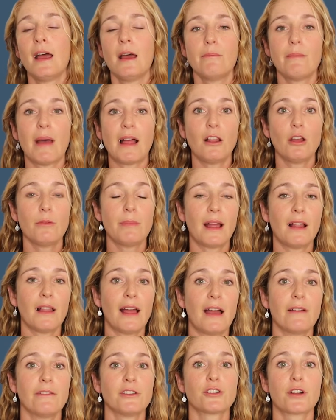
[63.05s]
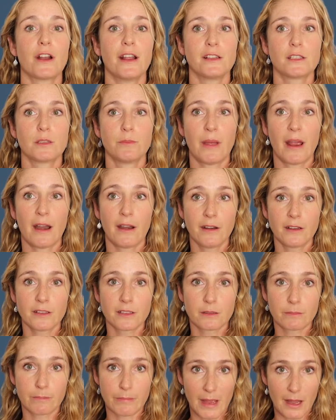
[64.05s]
Malobella have a
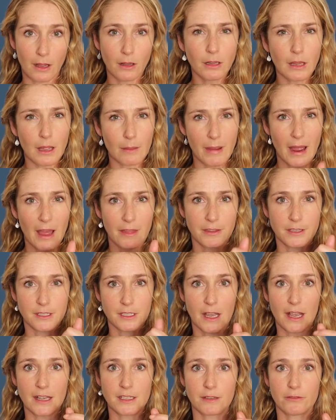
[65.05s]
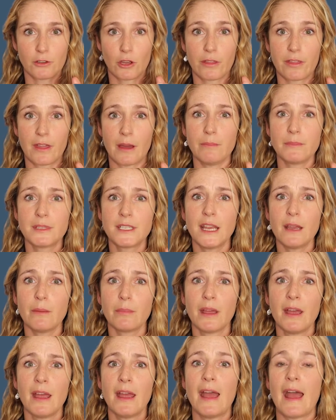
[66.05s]
transparent bell about the size of your thumb tip